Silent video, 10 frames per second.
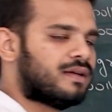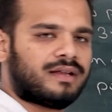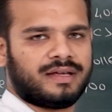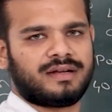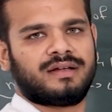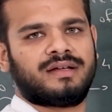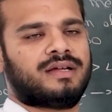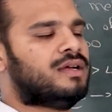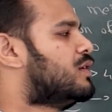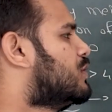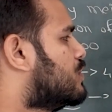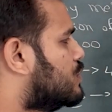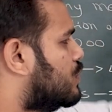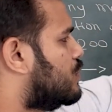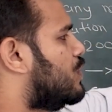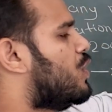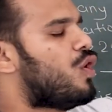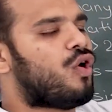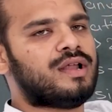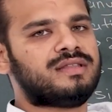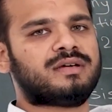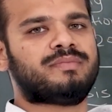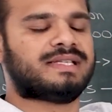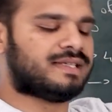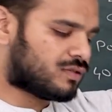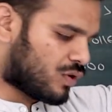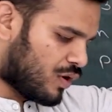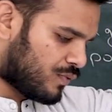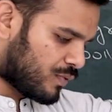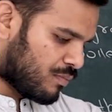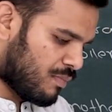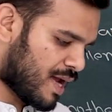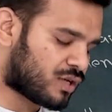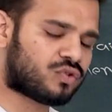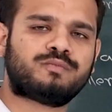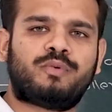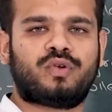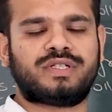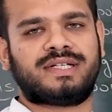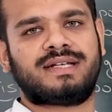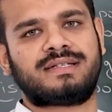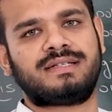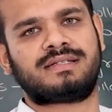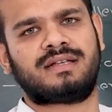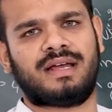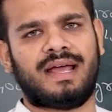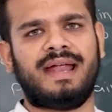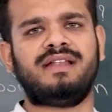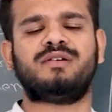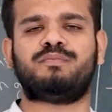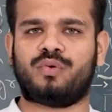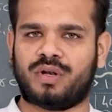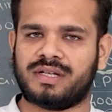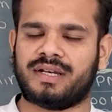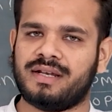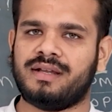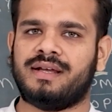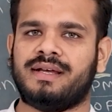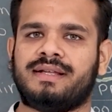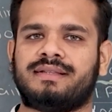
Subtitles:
Clear? So on the basis of microsporogenesis and the pollen grain,